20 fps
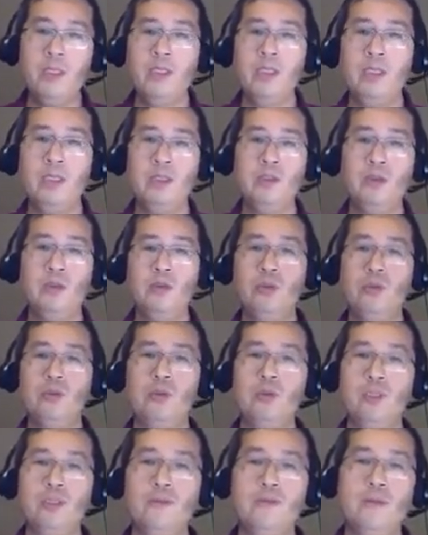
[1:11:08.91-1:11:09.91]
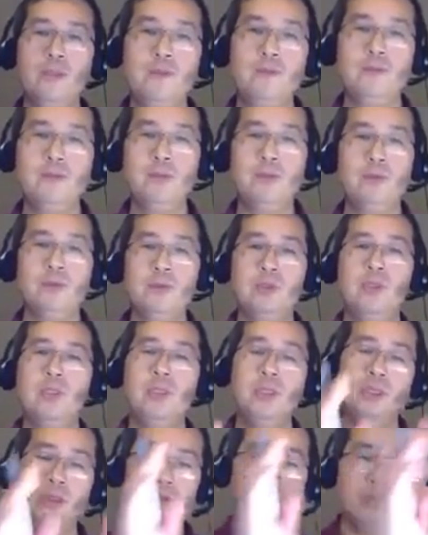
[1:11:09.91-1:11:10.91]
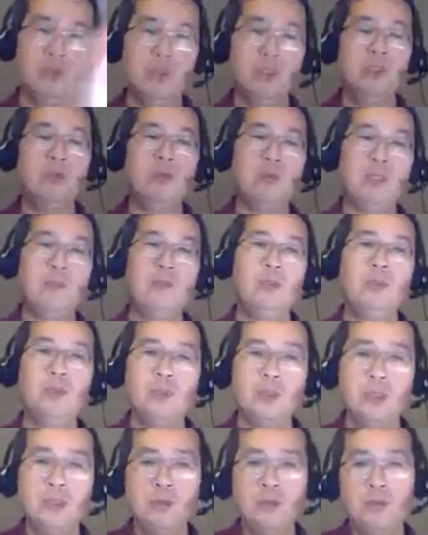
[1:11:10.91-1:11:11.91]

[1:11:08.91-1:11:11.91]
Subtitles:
For this one present to you, this one present to him,